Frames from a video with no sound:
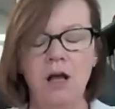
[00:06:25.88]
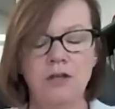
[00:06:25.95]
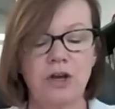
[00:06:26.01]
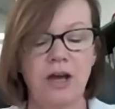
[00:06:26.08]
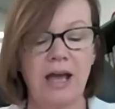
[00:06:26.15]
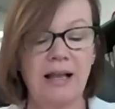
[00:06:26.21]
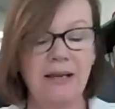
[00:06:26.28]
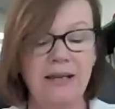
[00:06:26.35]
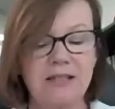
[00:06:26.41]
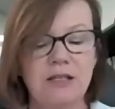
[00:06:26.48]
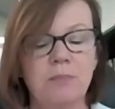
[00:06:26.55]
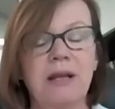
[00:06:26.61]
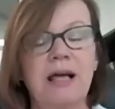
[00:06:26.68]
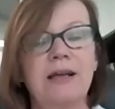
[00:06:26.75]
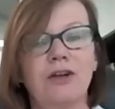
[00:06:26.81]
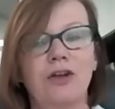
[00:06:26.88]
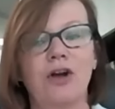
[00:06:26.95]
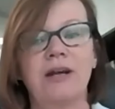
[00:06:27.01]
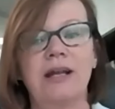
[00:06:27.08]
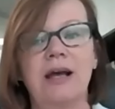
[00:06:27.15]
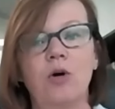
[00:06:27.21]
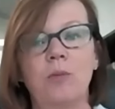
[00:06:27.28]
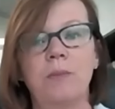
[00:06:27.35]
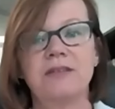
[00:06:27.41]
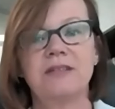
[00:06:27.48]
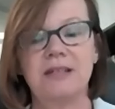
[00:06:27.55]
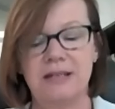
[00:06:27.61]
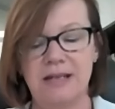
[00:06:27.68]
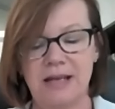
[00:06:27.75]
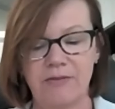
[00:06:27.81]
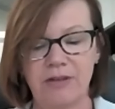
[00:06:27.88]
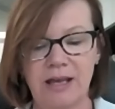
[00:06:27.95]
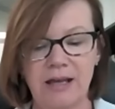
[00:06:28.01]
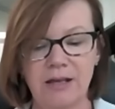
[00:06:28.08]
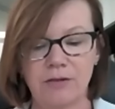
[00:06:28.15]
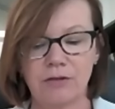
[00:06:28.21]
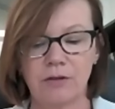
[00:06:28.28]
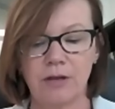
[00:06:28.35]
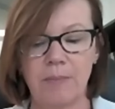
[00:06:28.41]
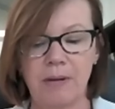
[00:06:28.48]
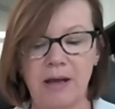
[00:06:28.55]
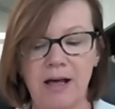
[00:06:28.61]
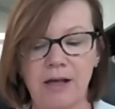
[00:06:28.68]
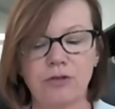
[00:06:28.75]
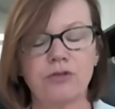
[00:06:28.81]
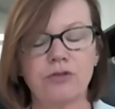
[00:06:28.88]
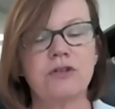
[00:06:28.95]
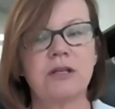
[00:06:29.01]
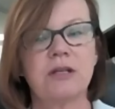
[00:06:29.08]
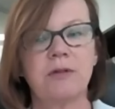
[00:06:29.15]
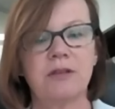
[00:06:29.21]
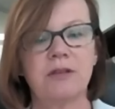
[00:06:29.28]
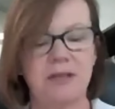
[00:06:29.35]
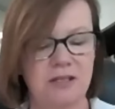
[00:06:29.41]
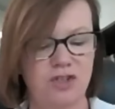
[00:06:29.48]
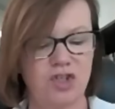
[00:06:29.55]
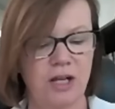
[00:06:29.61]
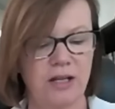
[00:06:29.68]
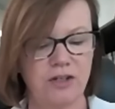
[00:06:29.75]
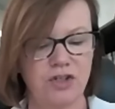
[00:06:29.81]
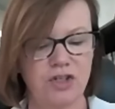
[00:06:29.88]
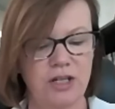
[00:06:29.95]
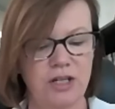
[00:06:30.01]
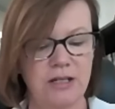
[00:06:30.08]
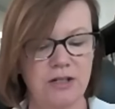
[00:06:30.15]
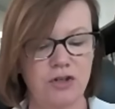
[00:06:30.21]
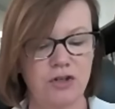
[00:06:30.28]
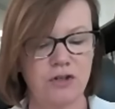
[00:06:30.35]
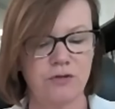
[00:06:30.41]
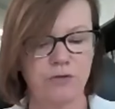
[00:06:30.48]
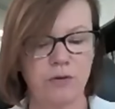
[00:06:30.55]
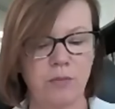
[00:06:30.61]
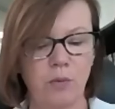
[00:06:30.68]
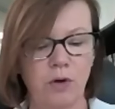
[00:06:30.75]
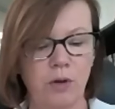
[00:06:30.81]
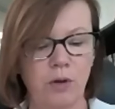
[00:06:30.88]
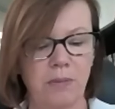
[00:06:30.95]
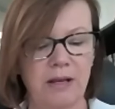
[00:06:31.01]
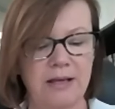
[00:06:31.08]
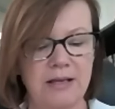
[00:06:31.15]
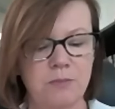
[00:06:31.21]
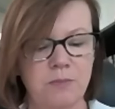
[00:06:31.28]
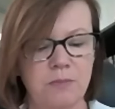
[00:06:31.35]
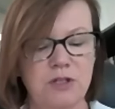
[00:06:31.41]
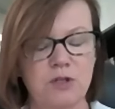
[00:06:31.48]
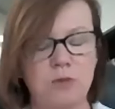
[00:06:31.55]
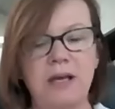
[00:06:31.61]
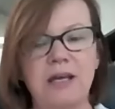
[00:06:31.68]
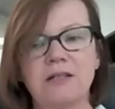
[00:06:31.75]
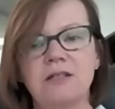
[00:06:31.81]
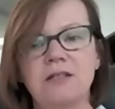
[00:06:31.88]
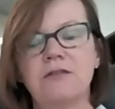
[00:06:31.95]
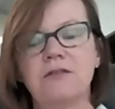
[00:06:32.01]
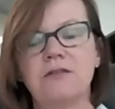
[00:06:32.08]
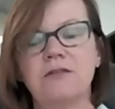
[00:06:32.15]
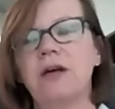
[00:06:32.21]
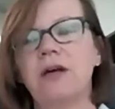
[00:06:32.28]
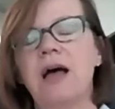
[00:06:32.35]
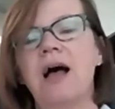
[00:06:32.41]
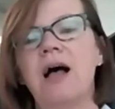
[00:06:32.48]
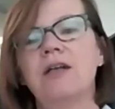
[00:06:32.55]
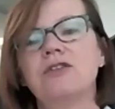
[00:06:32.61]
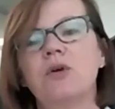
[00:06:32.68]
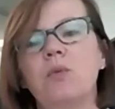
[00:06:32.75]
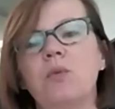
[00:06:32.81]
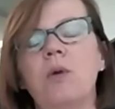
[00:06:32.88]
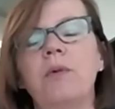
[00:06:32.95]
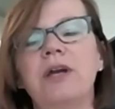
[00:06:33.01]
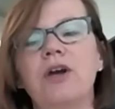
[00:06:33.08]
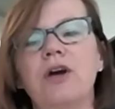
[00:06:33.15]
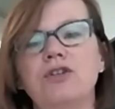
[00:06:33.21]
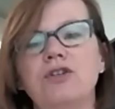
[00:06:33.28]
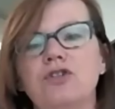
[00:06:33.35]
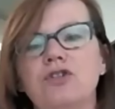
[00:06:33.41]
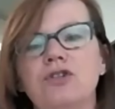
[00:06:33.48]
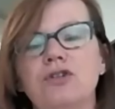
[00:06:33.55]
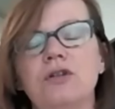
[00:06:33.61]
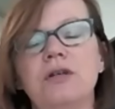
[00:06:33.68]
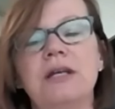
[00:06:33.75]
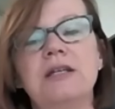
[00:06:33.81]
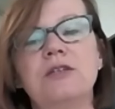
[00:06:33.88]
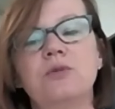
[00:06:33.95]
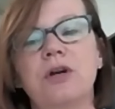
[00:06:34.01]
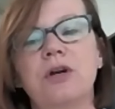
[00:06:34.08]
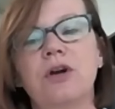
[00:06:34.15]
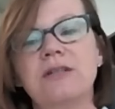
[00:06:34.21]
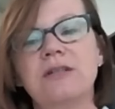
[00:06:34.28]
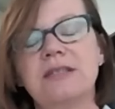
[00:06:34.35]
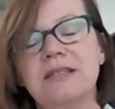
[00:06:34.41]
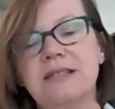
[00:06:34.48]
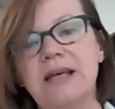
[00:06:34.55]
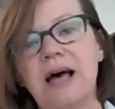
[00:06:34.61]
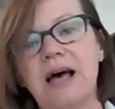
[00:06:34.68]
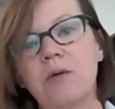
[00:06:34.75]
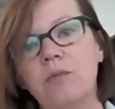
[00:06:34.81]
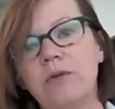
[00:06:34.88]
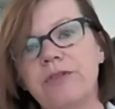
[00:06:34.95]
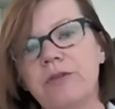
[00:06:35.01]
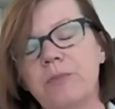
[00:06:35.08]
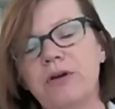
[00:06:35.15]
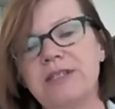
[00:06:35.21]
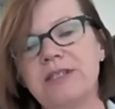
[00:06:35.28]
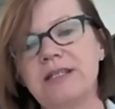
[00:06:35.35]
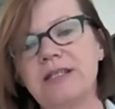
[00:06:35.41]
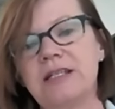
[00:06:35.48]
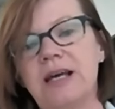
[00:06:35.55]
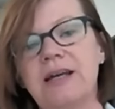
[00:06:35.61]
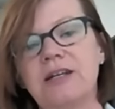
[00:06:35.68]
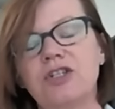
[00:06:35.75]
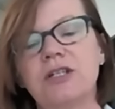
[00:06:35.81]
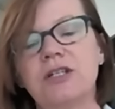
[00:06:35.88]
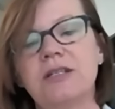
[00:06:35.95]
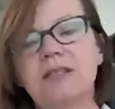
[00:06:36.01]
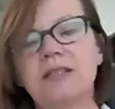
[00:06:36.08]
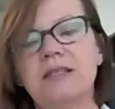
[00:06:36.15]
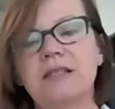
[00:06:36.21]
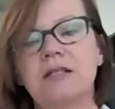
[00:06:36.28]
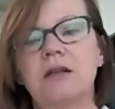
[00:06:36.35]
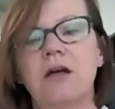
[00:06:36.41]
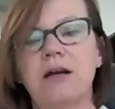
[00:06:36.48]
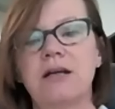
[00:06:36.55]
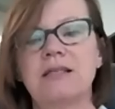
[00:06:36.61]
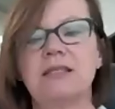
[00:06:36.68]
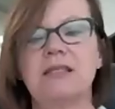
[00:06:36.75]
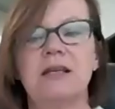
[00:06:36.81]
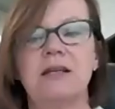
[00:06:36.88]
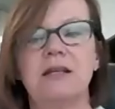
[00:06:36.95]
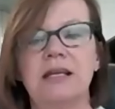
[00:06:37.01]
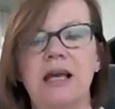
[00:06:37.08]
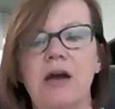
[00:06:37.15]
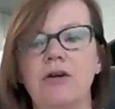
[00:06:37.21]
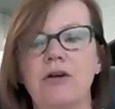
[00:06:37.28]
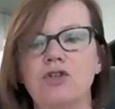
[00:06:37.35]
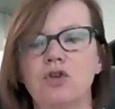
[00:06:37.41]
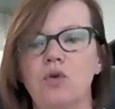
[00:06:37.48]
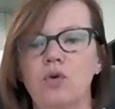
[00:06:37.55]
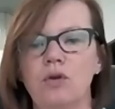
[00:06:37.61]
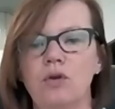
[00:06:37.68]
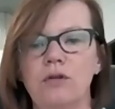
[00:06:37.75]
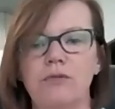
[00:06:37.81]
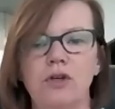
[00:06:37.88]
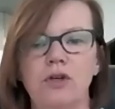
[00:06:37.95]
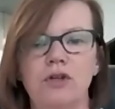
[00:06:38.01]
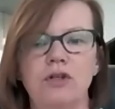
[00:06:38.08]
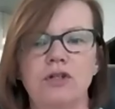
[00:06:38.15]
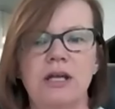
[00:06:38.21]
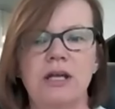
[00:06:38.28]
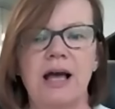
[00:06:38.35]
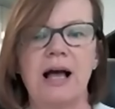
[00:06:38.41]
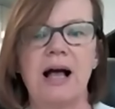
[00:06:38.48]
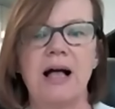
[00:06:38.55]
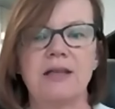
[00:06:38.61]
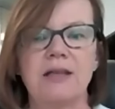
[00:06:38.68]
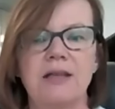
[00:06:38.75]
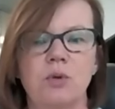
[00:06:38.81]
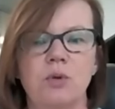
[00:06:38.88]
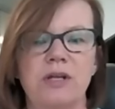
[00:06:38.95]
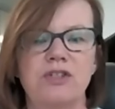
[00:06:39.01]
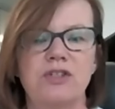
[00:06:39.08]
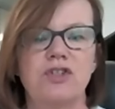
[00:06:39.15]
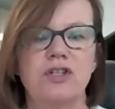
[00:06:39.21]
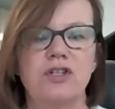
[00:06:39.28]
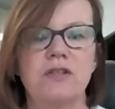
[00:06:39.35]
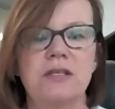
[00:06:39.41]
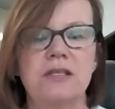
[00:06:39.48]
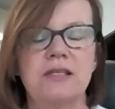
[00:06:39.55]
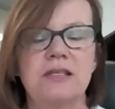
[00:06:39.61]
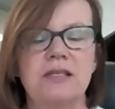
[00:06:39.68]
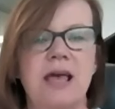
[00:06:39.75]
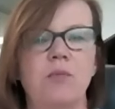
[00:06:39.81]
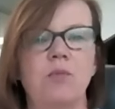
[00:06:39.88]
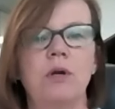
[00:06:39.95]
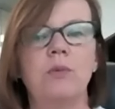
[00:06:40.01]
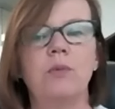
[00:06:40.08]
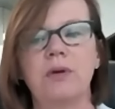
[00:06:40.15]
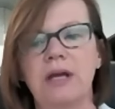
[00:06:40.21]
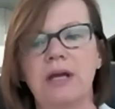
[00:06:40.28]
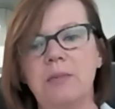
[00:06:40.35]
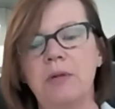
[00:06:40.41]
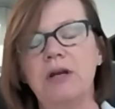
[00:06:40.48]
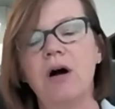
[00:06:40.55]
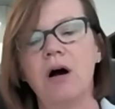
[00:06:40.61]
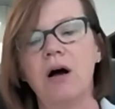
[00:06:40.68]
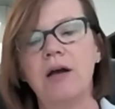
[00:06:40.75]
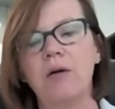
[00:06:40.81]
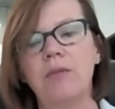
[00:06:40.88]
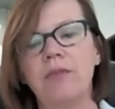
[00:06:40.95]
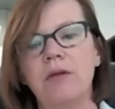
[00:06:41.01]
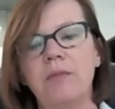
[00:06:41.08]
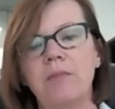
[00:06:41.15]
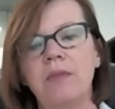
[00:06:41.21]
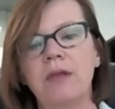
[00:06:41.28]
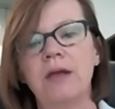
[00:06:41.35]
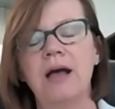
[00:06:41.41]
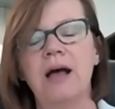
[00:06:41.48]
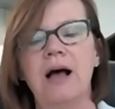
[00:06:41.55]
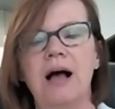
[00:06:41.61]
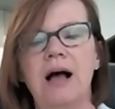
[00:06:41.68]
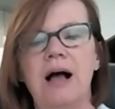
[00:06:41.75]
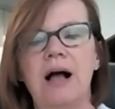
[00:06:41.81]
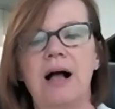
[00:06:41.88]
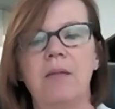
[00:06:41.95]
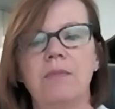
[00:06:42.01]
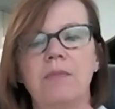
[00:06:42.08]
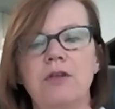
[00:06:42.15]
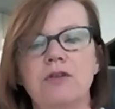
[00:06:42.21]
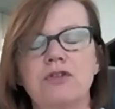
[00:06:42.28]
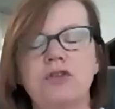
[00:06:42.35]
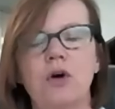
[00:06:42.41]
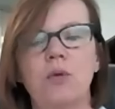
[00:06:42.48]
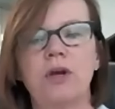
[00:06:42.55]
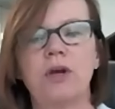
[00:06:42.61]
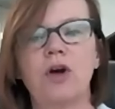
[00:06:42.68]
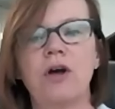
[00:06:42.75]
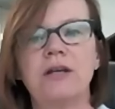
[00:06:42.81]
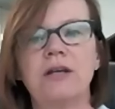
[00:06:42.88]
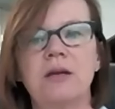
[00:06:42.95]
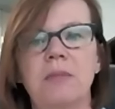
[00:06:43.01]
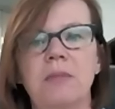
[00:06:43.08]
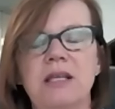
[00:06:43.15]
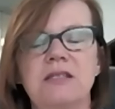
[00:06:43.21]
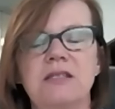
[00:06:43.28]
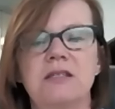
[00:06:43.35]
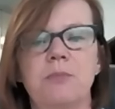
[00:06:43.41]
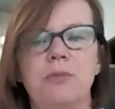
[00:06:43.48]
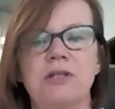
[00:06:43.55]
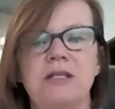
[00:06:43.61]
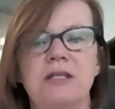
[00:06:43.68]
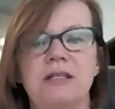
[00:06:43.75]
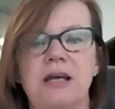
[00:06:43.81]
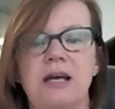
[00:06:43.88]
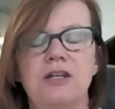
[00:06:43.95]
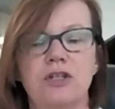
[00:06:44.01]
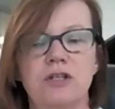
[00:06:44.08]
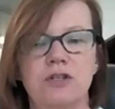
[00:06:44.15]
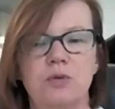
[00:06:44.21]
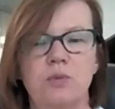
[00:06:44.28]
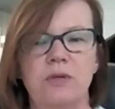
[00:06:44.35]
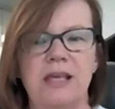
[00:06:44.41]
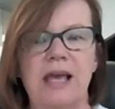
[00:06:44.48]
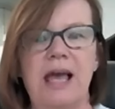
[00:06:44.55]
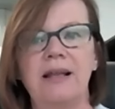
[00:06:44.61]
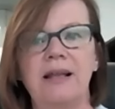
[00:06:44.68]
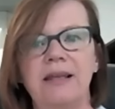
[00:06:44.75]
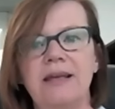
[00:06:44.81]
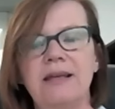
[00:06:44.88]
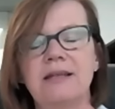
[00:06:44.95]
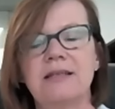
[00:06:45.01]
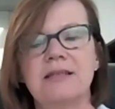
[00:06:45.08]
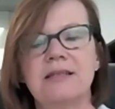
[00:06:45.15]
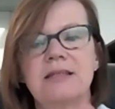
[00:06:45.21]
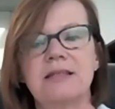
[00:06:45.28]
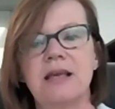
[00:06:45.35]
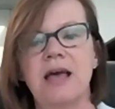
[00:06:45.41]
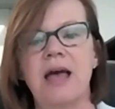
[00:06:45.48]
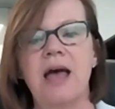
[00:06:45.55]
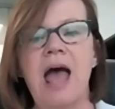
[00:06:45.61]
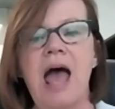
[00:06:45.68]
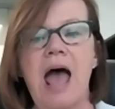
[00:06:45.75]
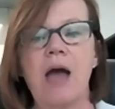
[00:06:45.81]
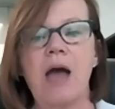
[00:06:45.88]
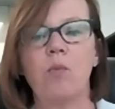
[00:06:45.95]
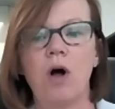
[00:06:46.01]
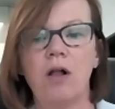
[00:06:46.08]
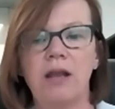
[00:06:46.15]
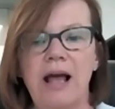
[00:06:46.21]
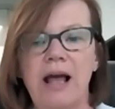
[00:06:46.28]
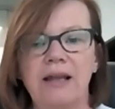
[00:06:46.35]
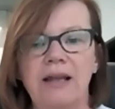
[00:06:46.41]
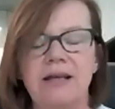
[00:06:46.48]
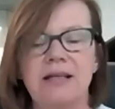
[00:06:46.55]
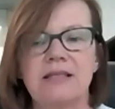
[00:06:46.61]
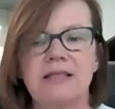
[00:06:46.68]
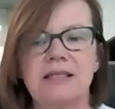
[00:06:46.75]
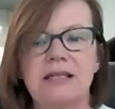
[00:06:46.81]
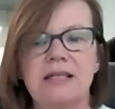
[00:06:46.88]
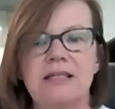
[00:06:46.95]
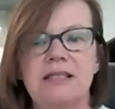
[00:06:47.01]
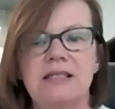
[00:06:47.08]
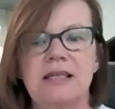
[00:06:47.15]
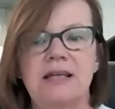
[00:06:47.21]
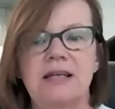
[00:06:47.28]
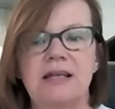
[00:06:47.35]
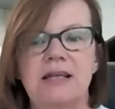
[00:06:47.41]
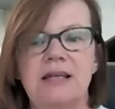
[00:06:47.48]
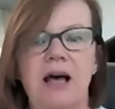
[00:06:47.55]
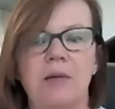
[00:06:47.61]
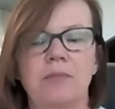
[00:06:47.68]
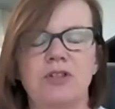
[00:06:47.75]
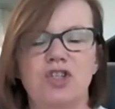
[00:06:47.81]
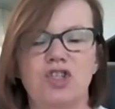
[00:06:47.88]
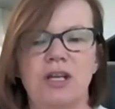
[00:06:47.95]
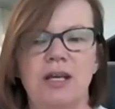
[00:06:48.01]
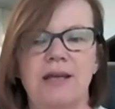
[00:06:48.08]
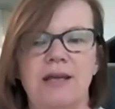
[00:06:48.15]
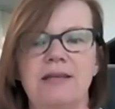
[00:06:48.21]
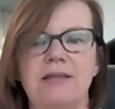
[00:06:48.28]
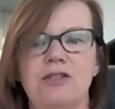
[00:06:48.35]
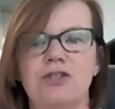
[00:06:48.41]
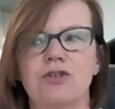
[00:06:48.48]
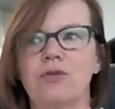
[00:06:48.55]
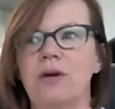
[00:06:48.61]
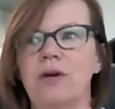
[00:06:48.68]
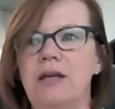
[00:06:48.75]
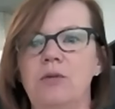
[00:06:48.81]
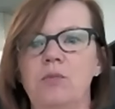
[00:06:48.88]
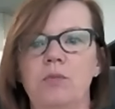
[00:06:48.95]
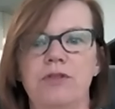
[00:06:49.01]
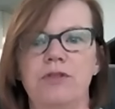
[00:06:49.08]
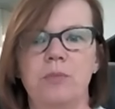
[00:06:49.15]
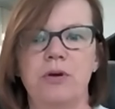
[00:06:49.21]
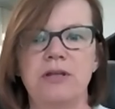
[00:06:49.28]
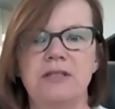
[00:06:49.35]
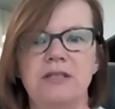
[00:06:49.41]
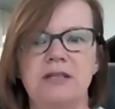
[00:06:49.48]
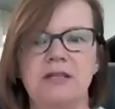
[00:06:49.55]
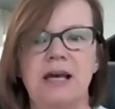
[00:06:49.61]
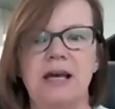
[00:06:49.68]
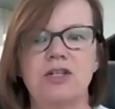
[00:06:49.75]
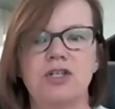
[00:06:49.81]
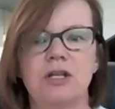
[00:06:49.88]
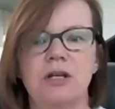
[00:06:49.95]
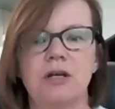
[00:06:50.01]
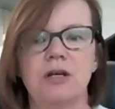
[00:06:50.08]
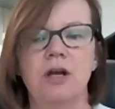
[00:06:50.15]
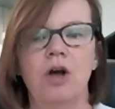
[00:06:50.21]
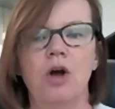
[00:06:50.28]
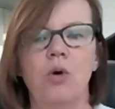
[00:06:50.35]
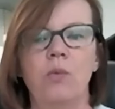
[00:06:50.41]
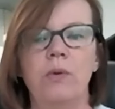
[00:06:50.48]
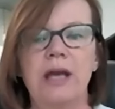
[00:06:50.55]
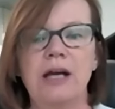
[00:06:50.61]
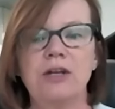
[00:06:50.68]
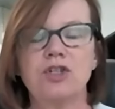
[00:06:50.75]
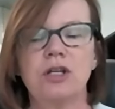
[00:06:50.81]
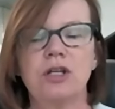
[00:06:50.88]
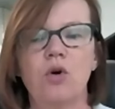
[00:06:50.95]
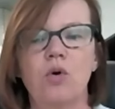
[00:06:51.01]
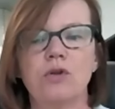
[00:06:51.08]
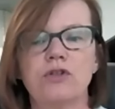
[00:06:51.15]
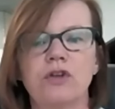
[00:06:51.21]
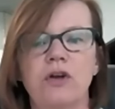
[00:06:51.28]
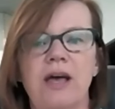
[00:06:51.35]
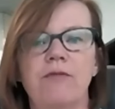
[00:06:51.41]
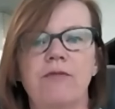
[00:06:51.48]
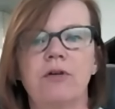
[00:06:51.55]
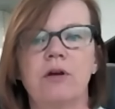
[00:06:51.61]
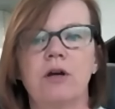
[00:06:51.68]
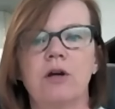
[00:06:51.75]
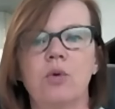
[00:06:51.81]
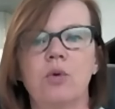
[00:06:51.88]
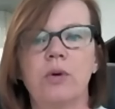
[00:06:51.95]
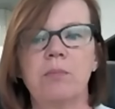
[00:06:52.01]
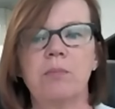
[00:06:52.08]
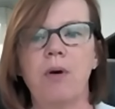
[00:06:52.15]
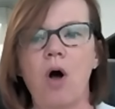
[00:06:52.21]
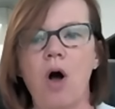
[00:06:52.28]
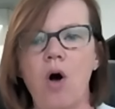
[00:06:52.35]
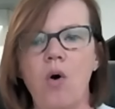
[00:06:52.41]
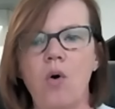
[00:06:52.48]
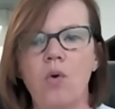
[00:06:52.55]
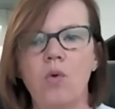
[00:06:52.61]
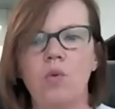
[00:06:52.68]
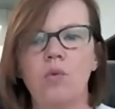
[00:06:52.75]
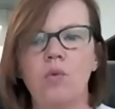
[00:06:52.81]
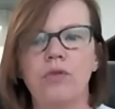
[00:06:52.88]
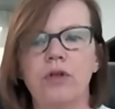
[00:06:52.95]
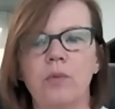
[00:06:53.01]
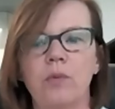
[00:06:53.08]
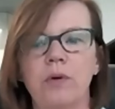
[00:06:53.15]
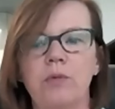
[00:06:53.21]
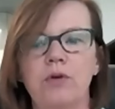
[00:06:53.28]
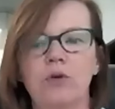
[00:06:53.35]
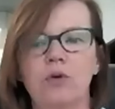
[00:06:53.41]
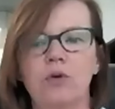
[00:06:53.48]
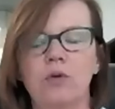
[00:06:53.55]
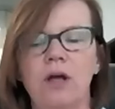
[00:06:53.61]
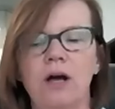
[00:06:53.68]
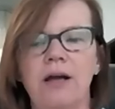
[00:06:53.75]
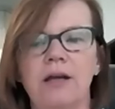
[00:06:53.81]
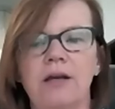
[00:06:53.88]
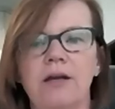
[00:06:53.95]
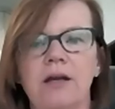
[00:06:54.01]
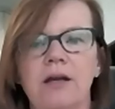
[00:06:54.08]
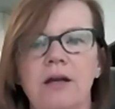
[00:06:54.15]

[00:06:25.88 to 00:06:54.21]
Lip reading: So Alex and Blake are going to help us to navigate a path through some of these challenging issues from a workplace perspective. So what we're going to do is we're going to start with the presentations. Like I said, encourage all of you to ask questions and we will keep an eye on them. So we're going to commence the presentations with Alex. And while Alex is setting up to share his screen with the presentation, we actually also have a quick poll that we would all like